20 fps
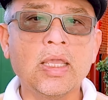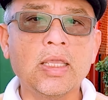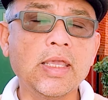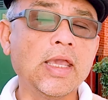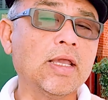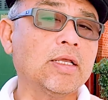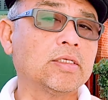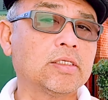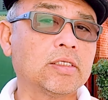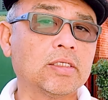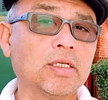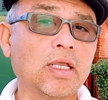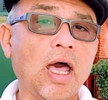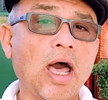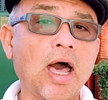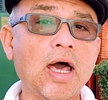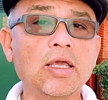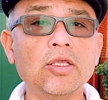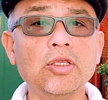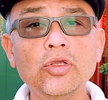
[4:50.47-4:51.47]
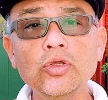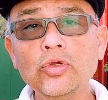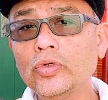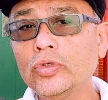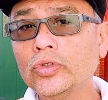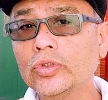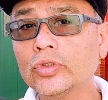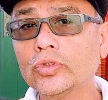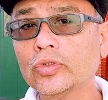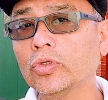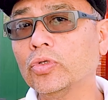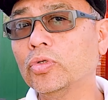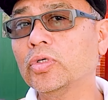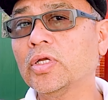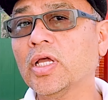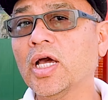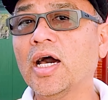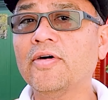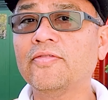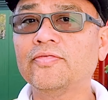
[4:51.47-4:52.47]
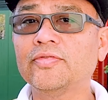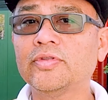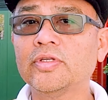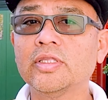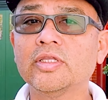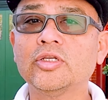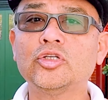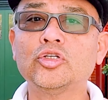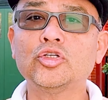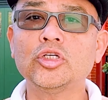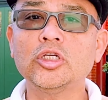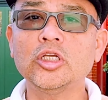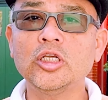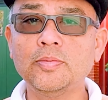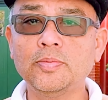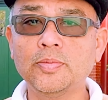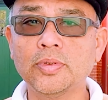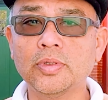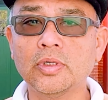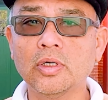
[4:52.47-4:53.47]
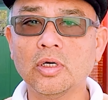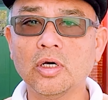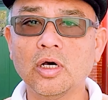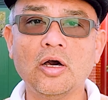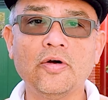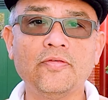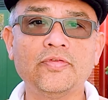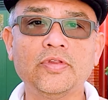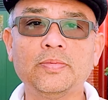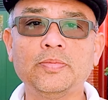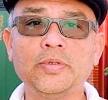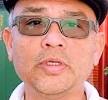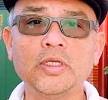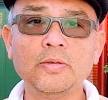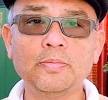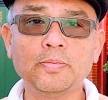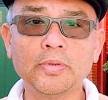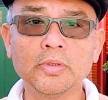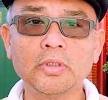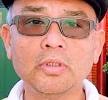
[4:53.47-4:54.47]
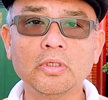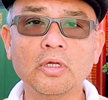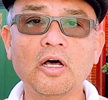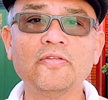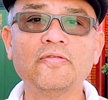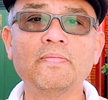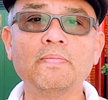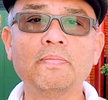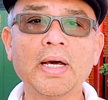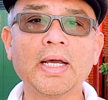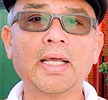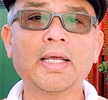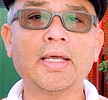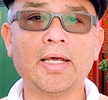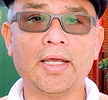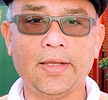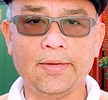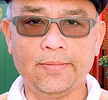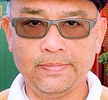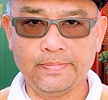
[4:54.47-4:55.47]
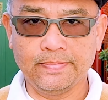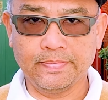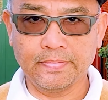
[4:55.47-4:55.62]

Yes, I used to look after the sheep of the people of Makkah